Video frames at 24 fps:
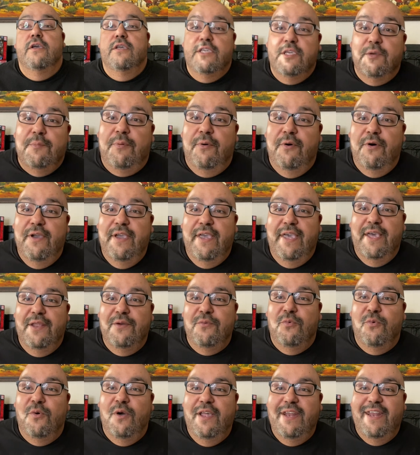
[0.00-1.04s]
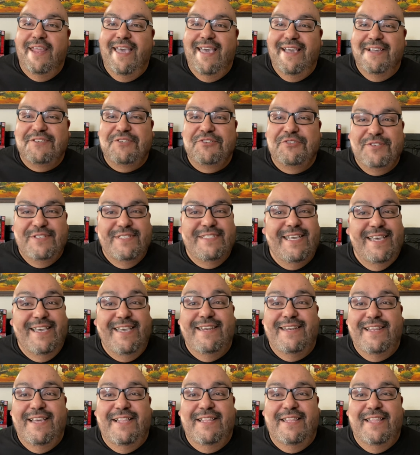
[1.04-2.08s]
Your boy had one extra day
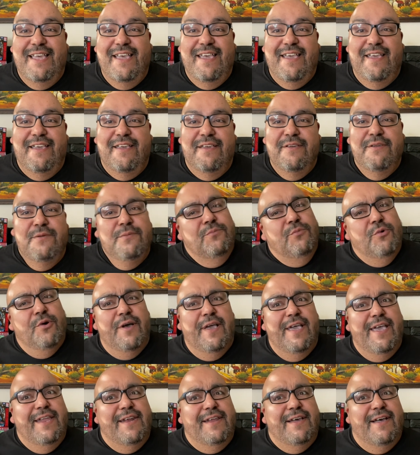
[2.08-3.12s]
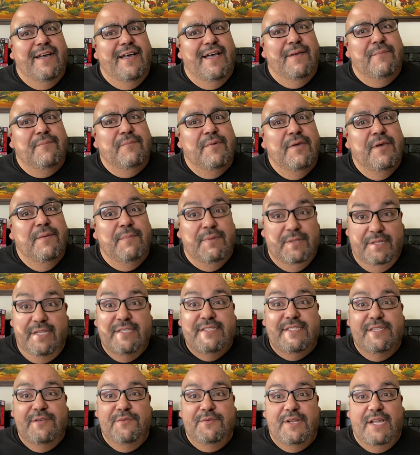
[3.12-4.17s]
in L A, well, Anaheim, but
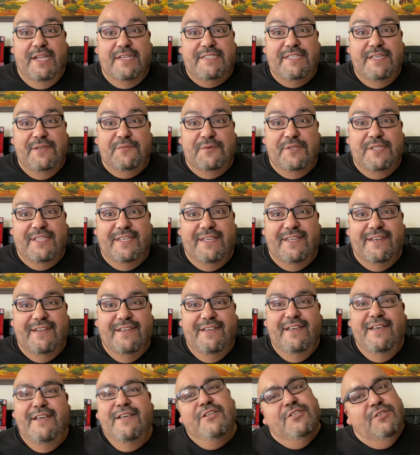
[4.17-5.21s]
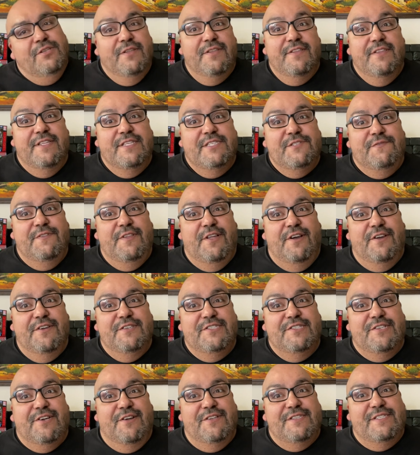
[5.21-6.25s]
let's see what I did with it. This vlog
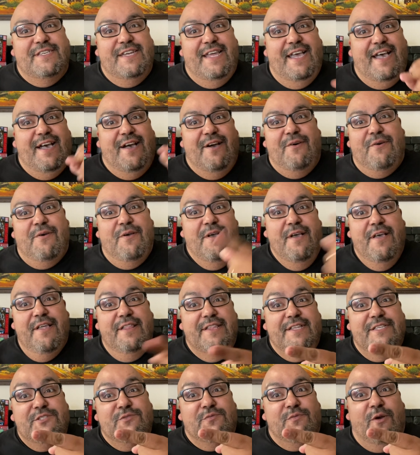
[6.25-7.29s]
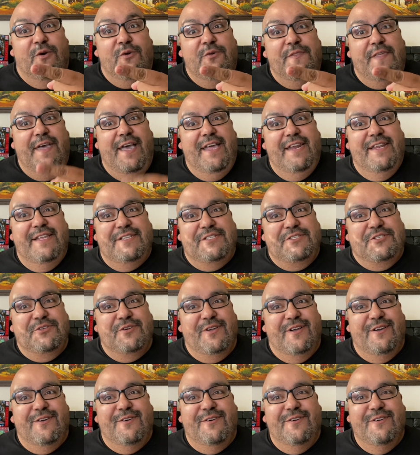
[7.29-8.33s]
starts now. Let's roll that
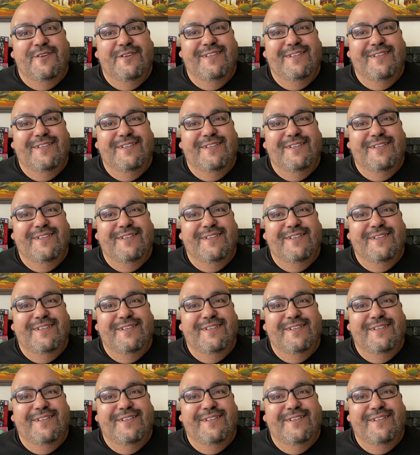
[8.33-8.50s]
intro.